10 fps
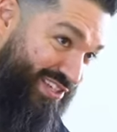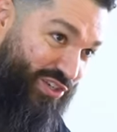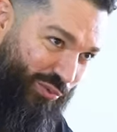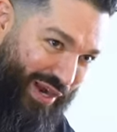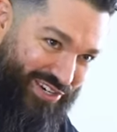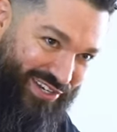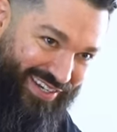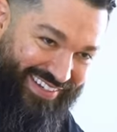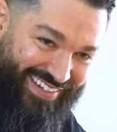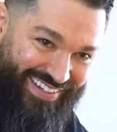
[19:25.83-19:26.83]

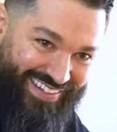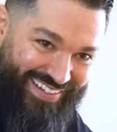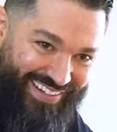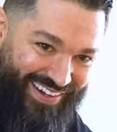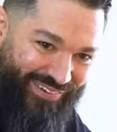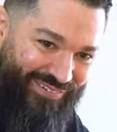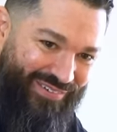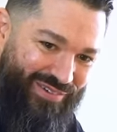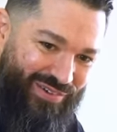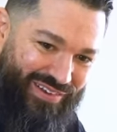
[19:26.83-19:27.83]
situation, you know,
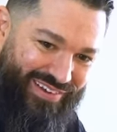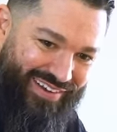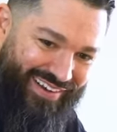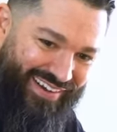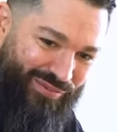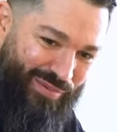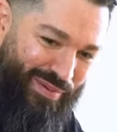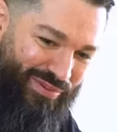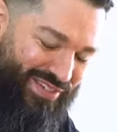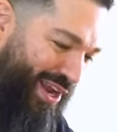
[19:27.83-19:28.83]
uh, when
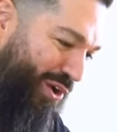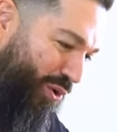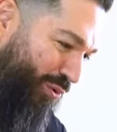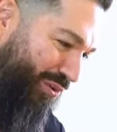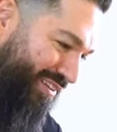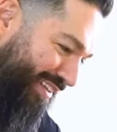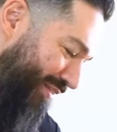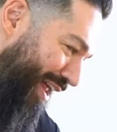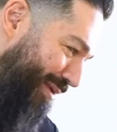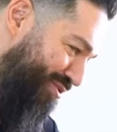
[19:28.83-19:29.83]
people say a cold, you know, ninety